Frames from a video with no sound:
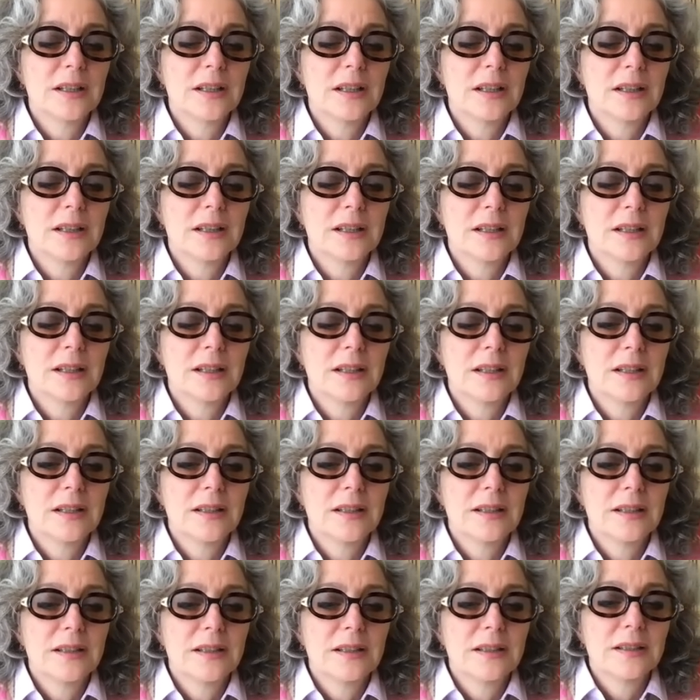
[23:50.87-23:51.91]

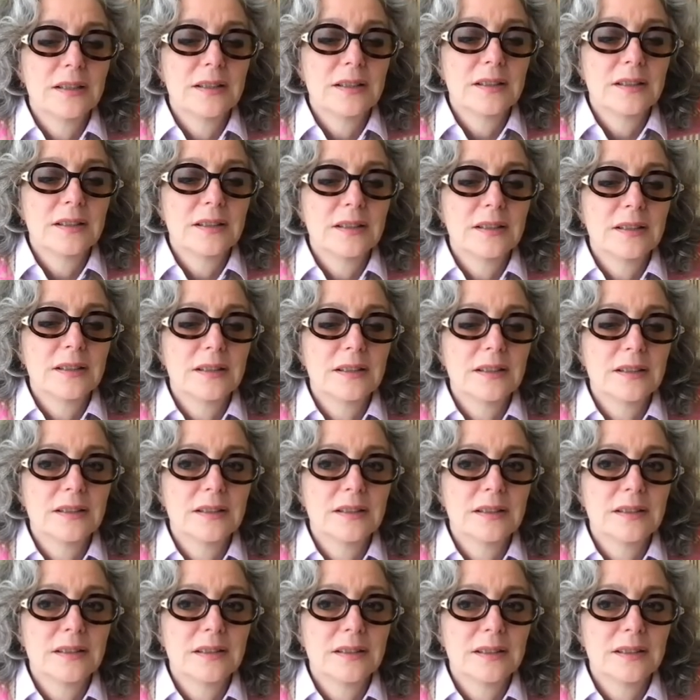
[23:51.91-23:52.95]

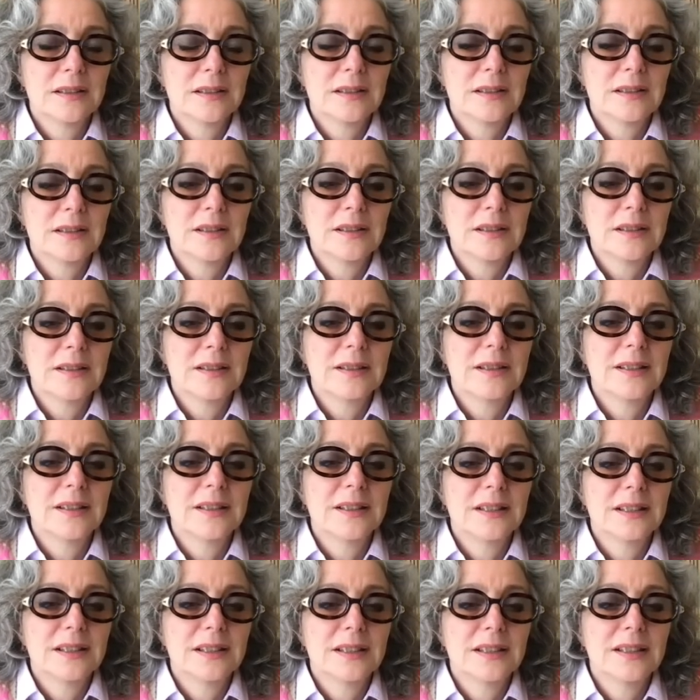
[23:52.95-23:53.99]

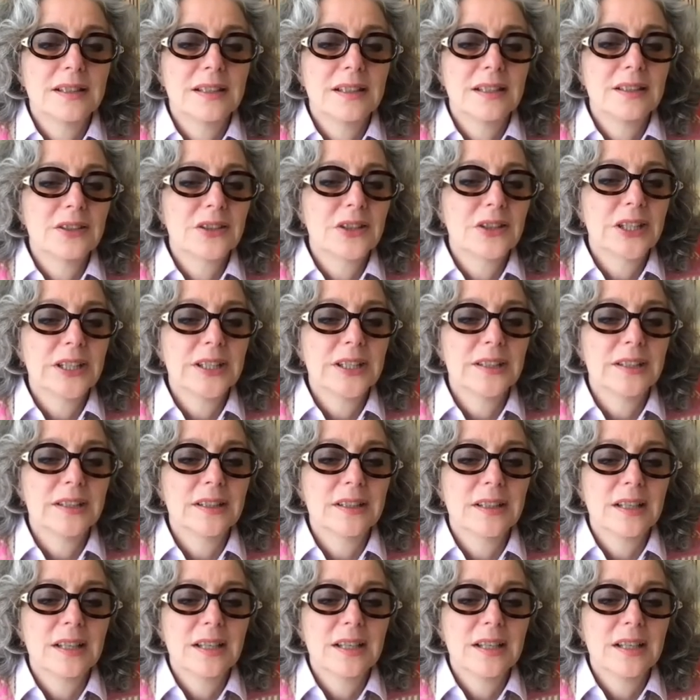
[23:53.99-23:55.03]

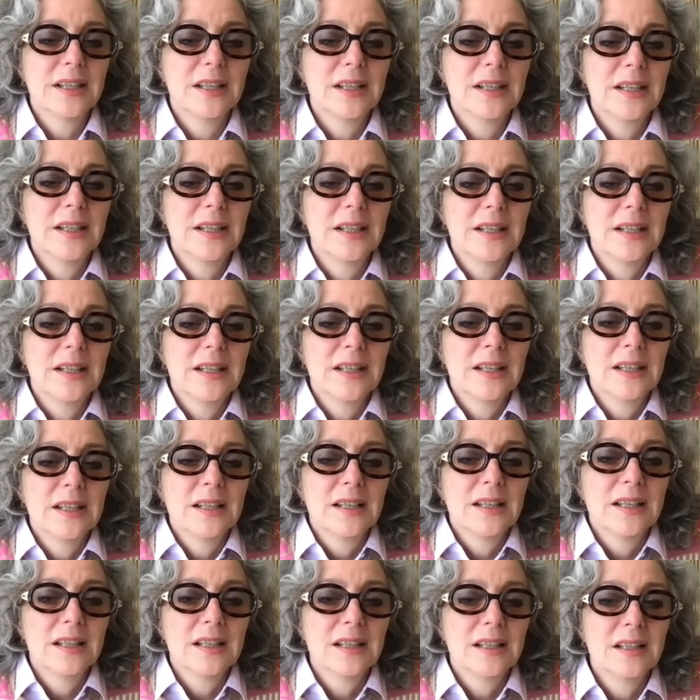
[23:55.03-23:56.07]

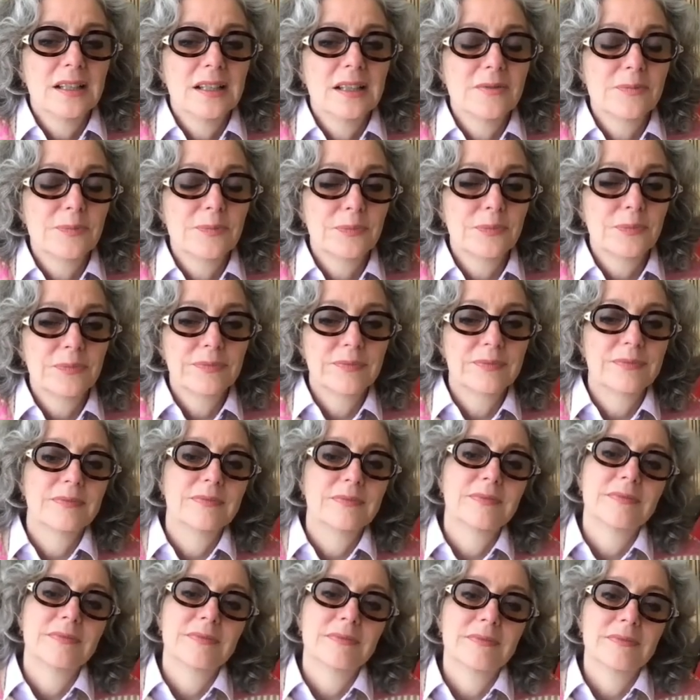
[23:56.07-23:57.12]

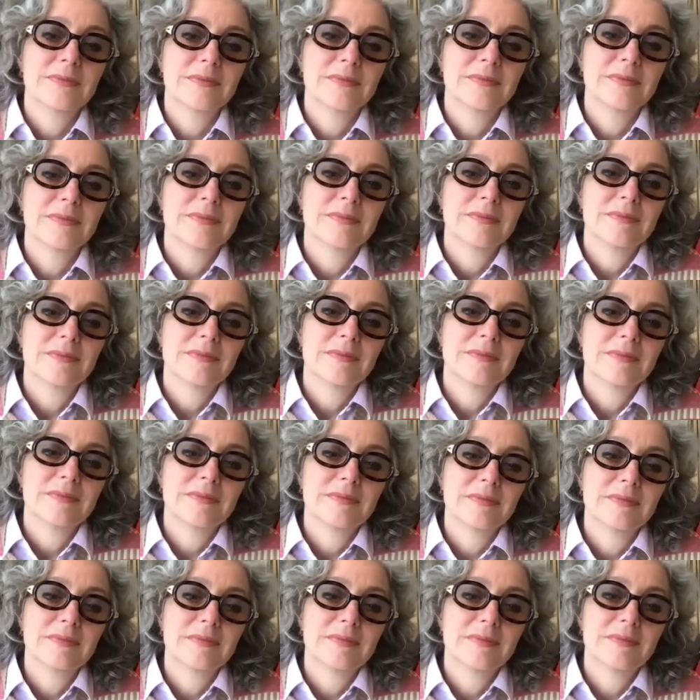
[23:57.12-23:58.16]

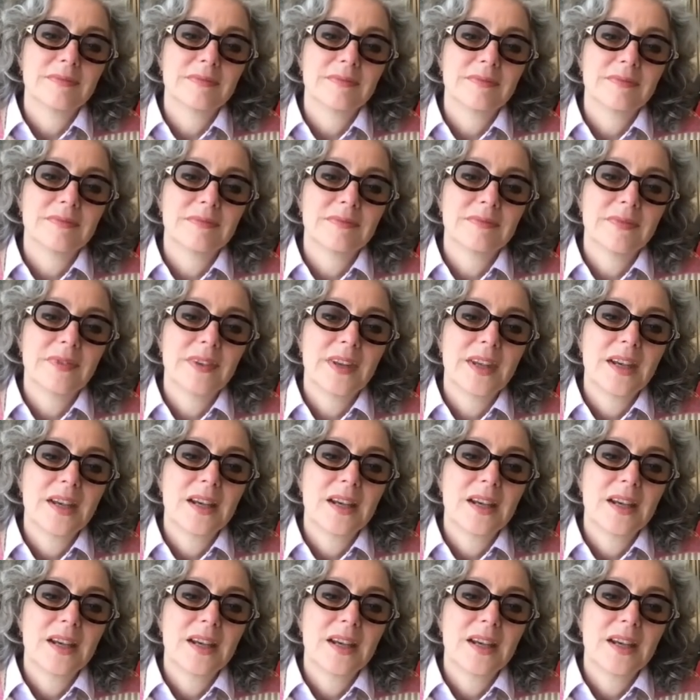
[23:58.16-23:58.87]
(not speaking)